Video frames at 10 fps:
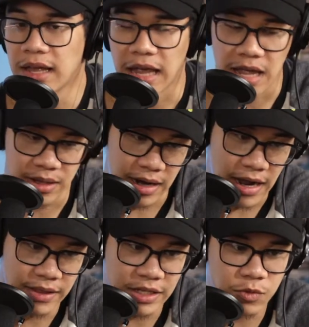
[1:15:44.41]
And
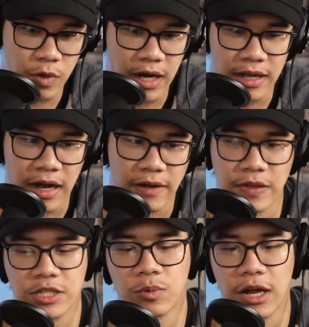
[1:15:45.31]
that's why I
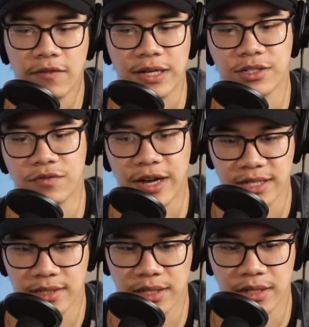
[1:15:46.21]
find it so
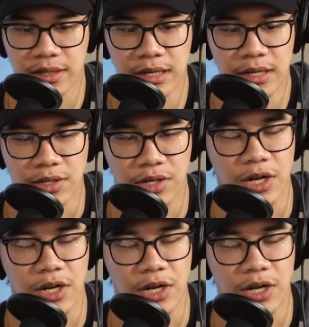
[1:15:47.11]
fascinating. The